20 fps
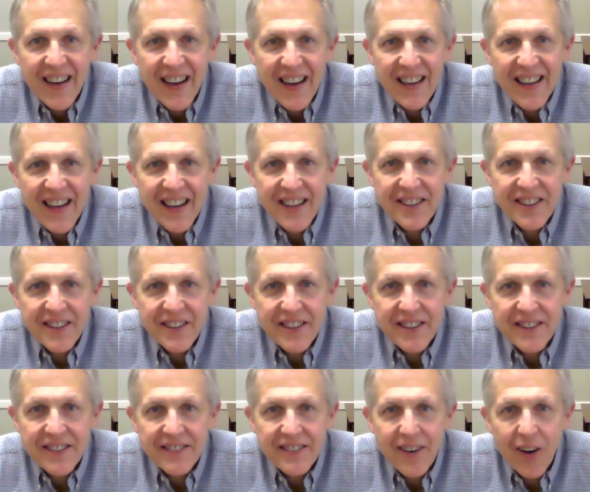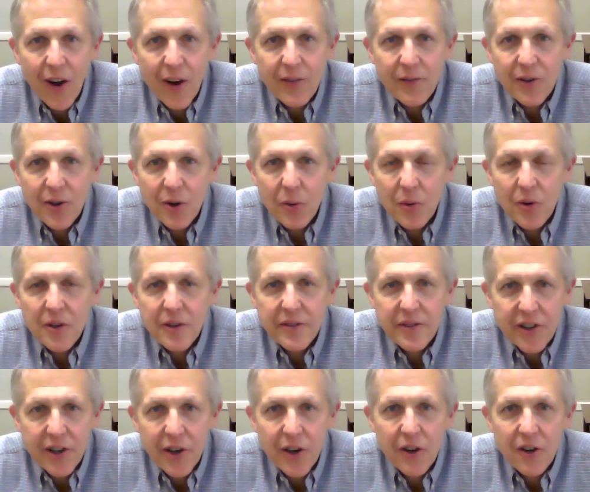I'd like to offer a word of
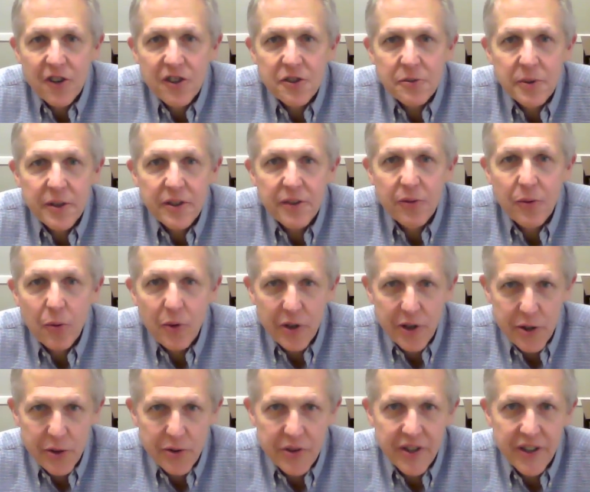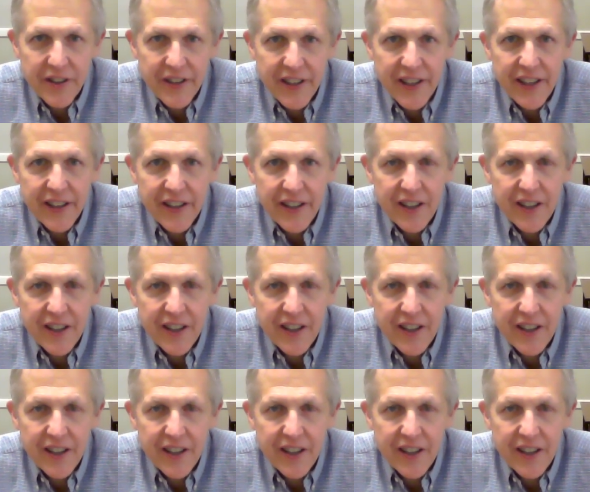encouragement for you today